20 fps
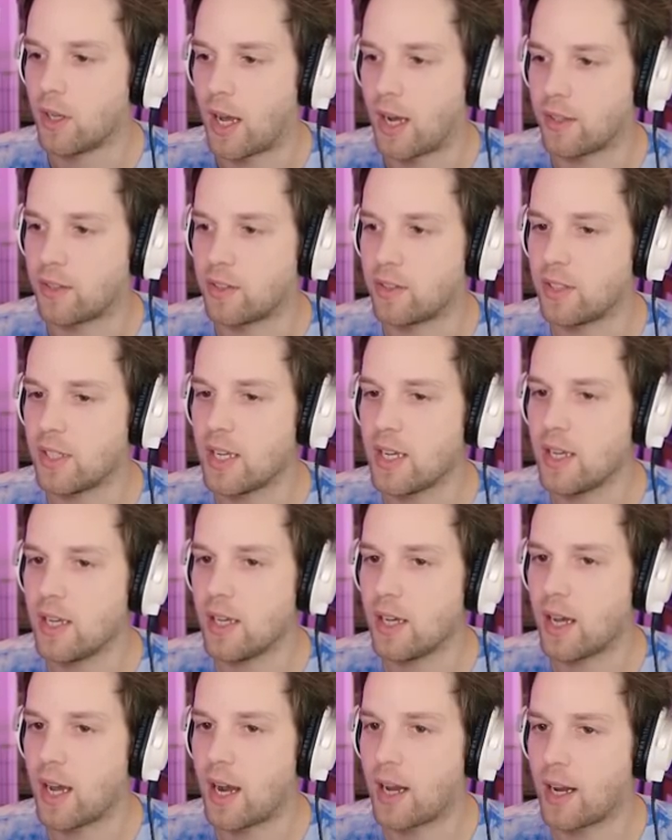I
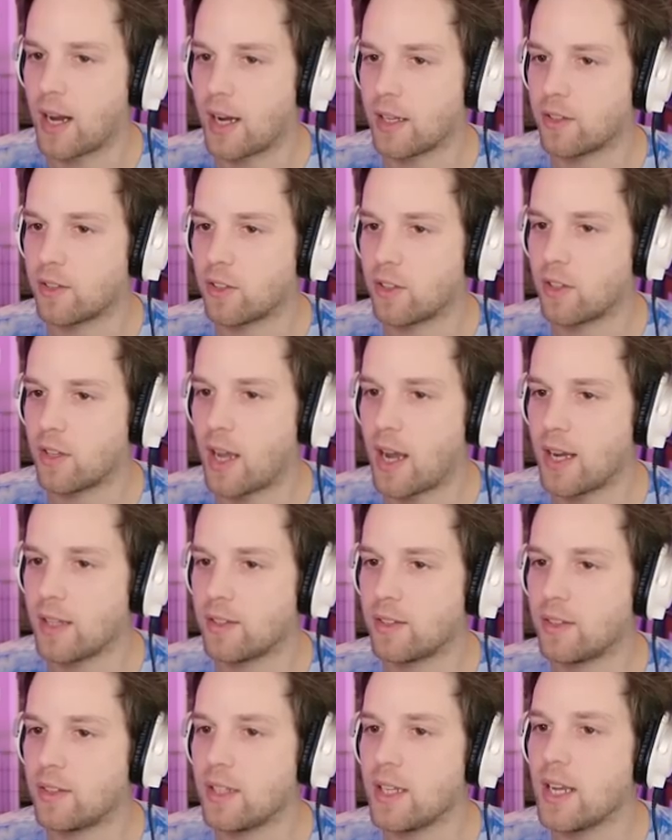see, I, I, I
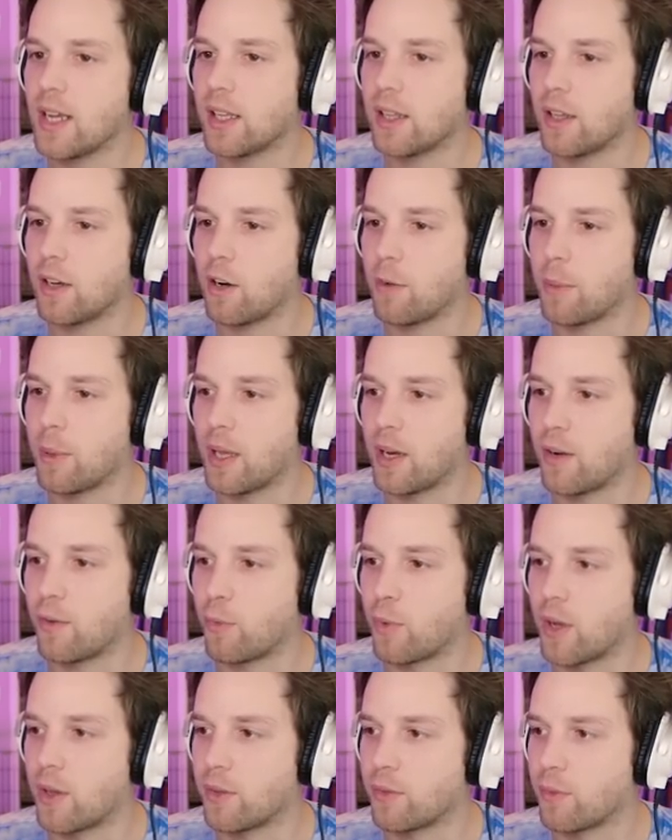see a little bit
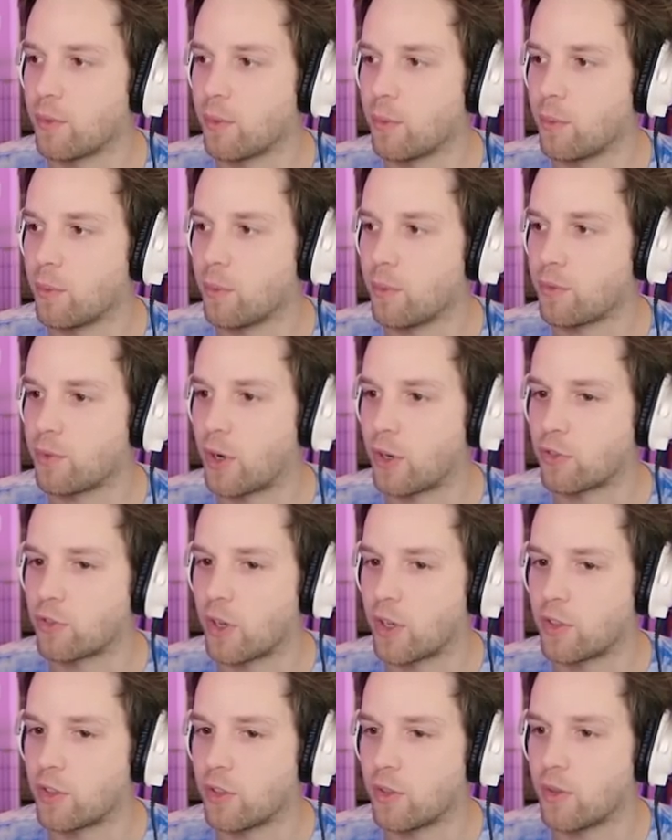of what
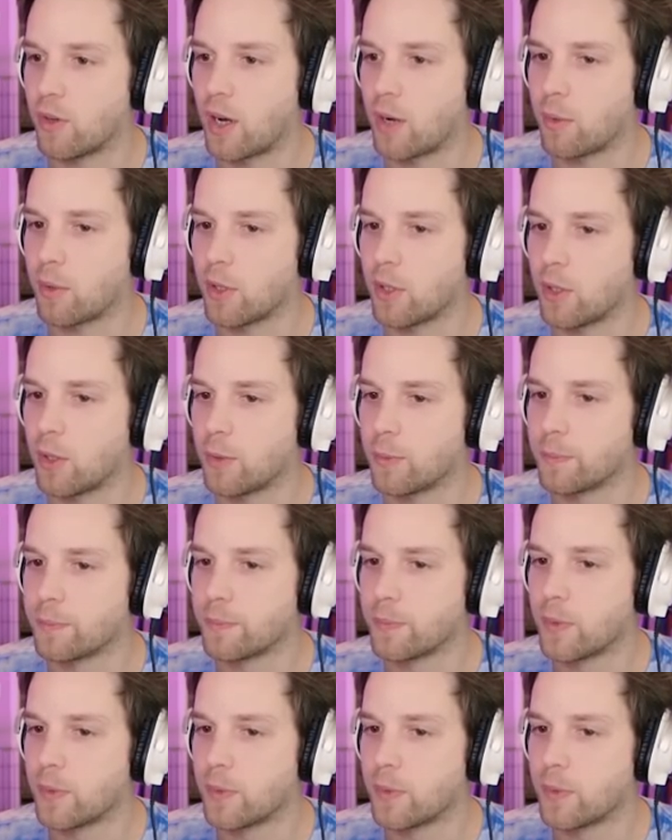frustrates you. I really do.